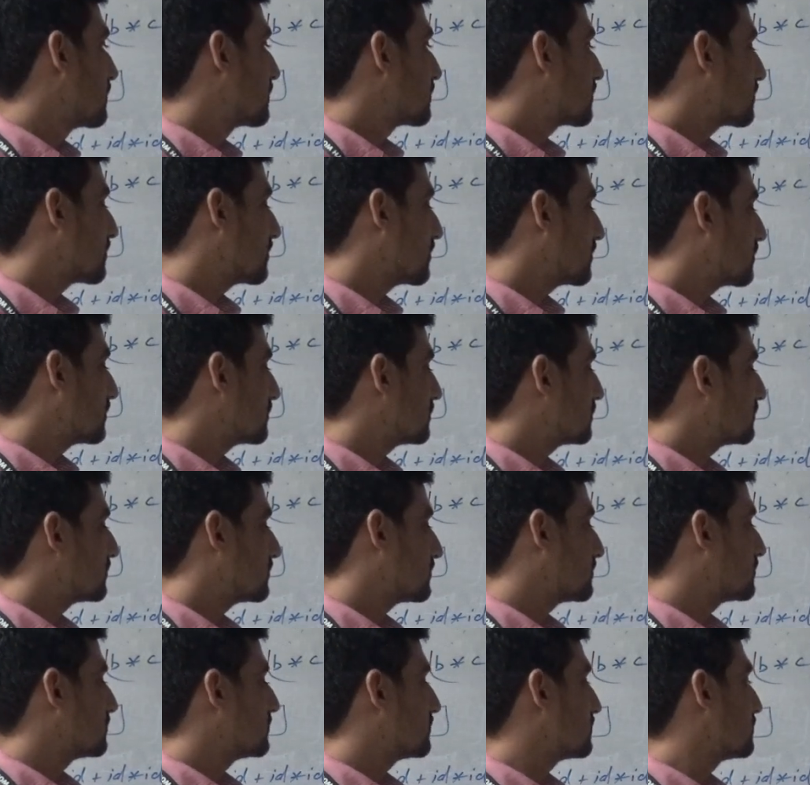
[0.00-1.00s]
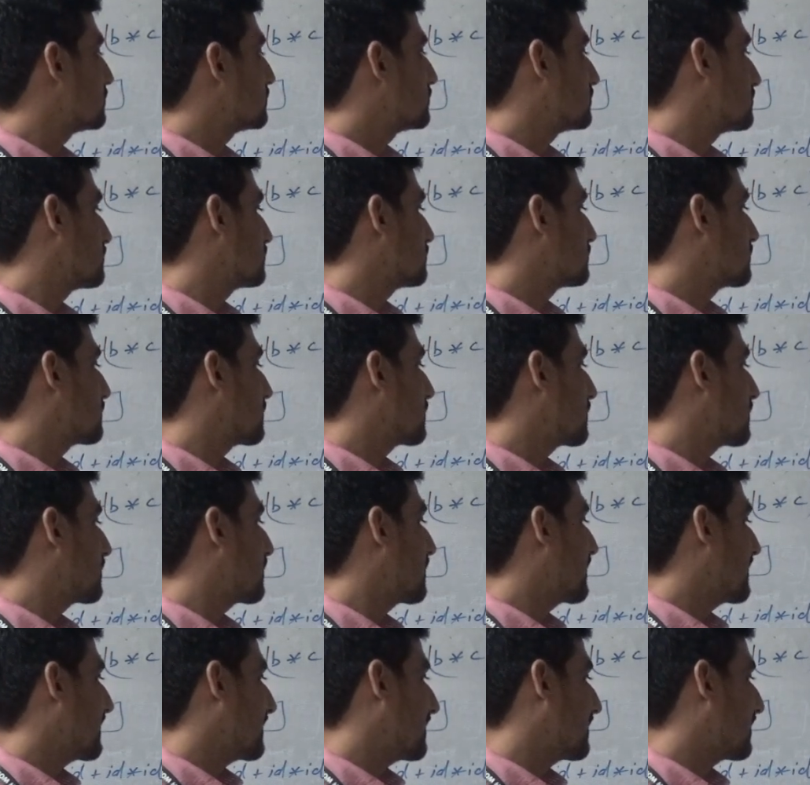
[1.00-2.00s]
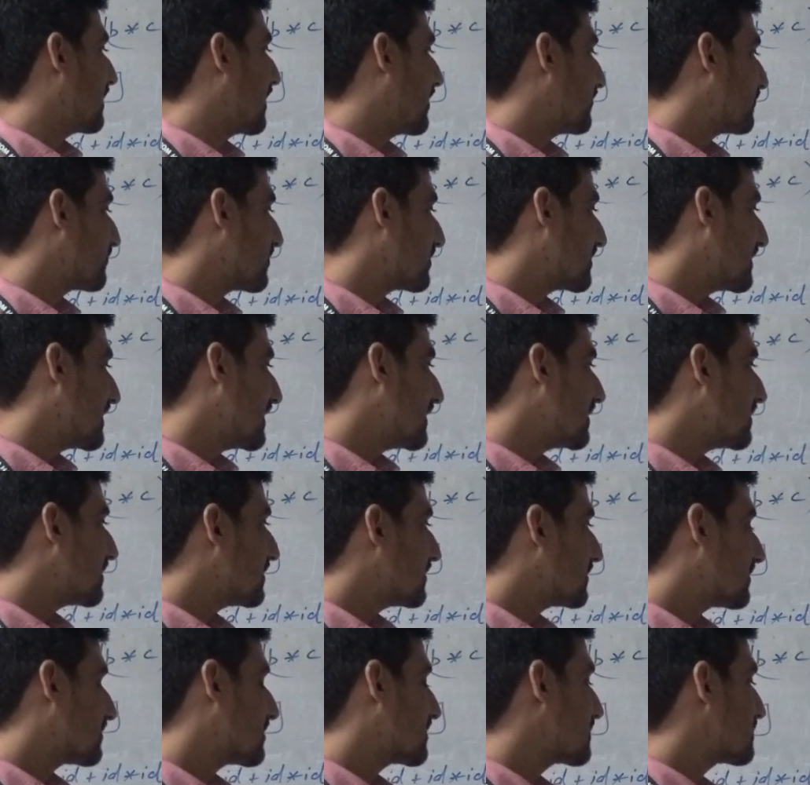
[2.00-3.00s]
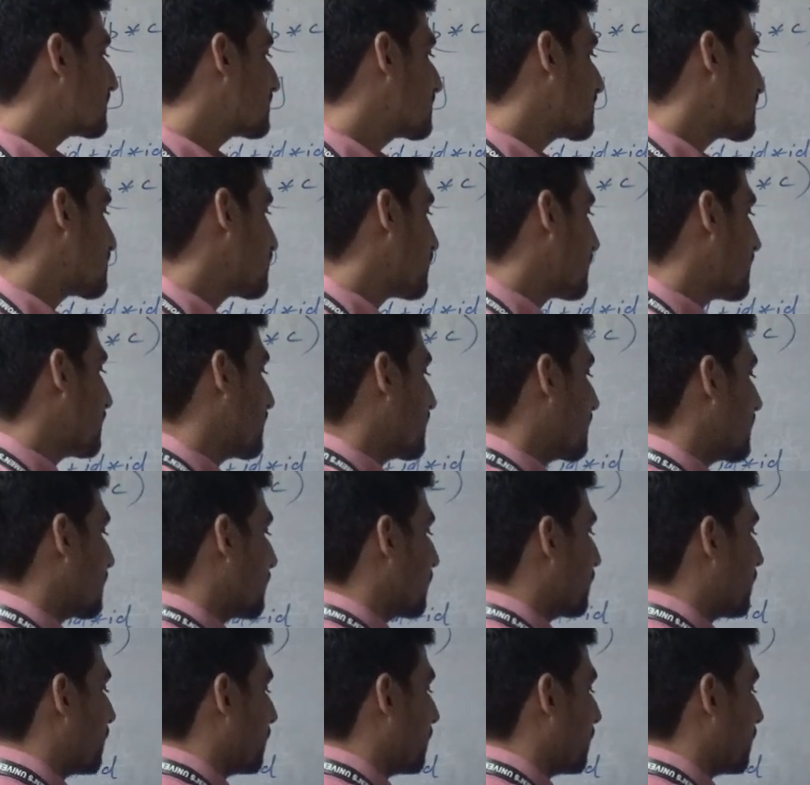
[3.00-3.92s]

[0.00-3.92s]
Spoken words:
So after that this will be